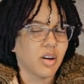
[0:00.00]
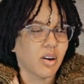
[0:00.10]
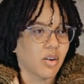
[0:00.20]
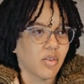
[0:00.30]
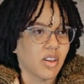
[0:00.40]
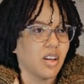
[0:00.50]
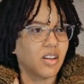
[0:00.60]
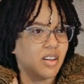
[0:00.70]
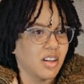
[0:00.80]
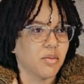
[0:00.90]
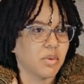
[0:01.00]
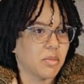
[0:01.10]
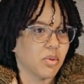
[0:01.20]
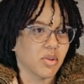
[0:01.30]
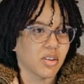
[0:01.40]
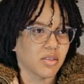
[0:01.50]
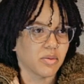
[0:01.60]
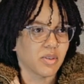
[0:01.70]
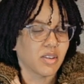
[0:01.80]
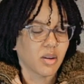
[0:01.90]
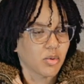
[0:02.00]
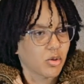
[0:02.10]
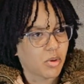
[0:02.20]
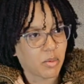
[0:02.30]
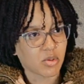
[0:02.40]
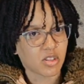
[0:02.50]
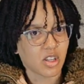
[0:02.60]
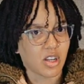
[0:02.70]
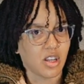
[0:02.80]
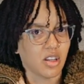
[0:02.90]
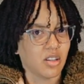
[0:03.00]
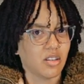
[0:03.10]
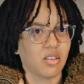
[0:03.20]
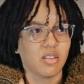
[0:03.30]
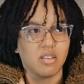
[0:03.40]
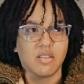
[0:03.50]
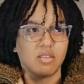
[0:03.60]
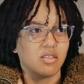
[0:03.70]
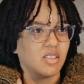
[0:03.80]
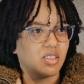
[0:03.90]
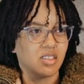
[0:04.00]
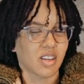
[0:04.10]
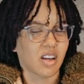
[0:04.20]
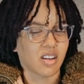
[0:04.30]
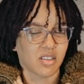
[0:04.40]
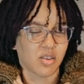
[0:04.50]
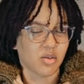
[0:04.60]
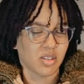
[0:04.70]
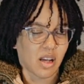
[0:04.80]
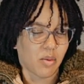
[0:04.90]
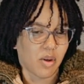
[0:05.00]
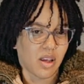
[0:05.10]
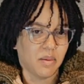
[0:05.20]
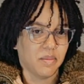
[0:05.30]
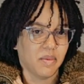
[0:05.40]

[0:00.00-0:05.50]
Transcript: however they get people to come to a Bible study, and it goes that way.